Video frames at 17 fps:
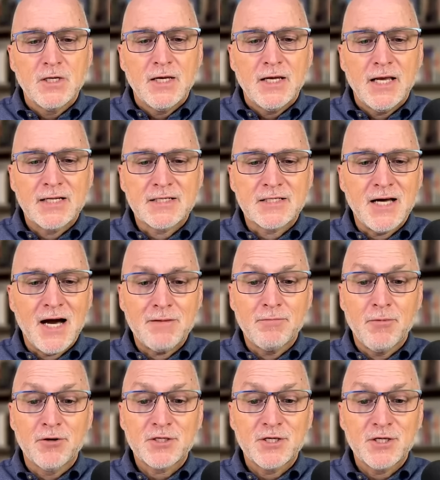It's not
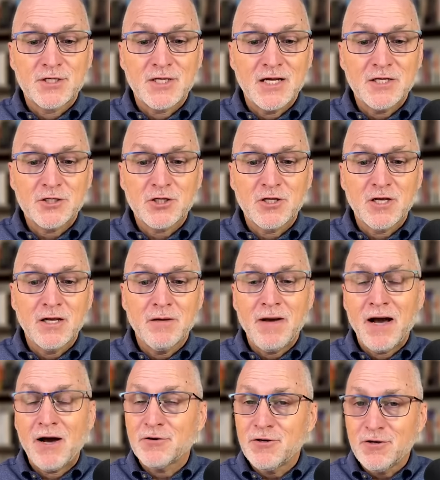most essentially
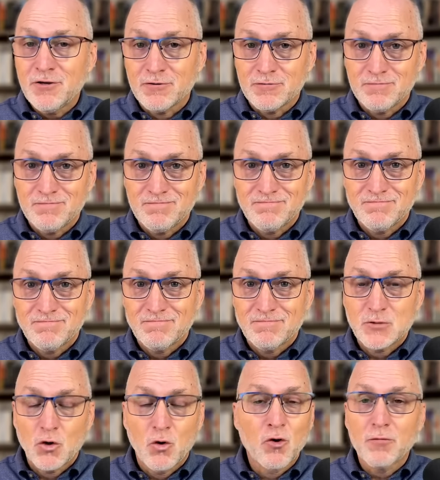about you
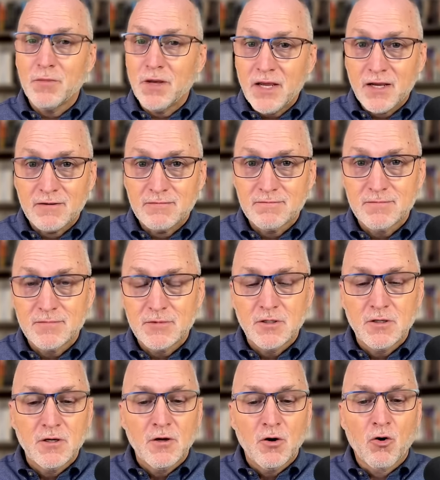or me
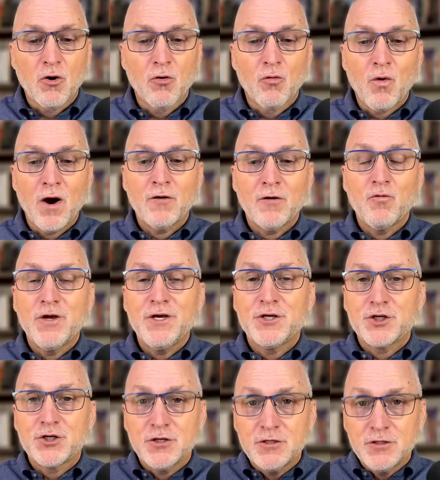or what we
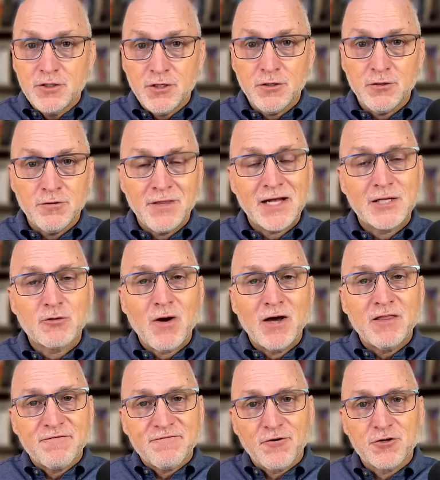should do. That's why
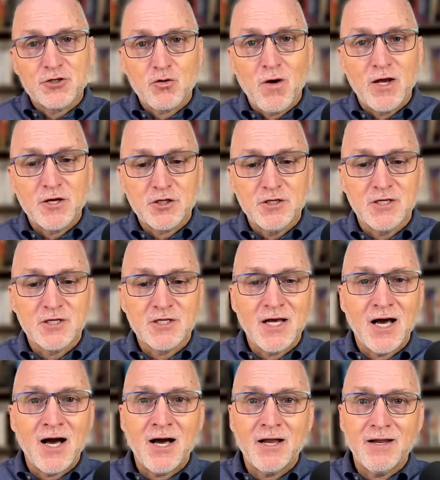the first question is
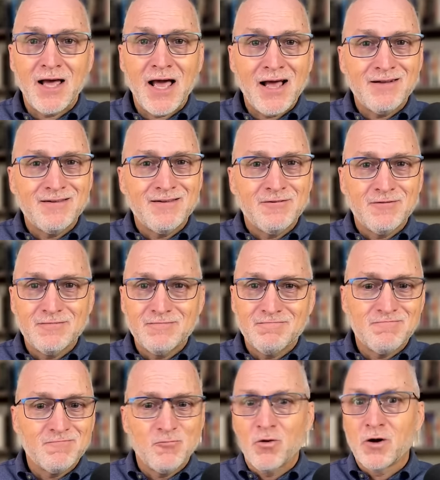not,
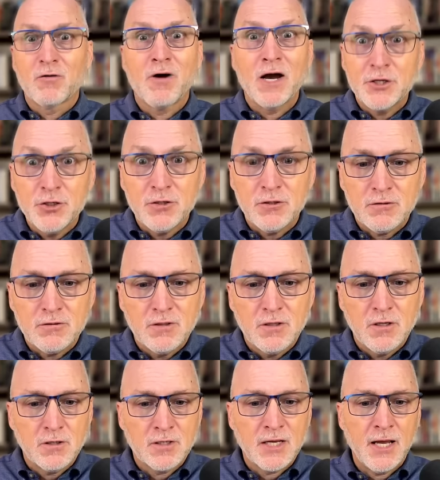what do I do?
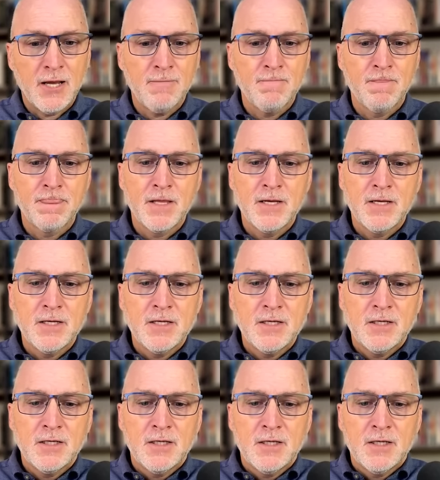Okay.
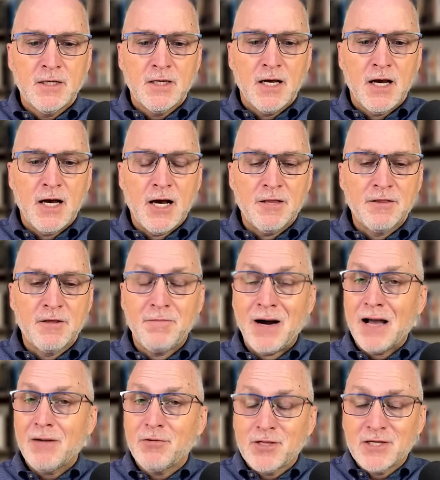The
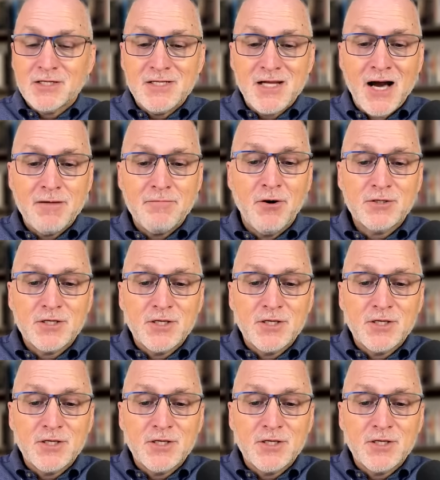Bible is not most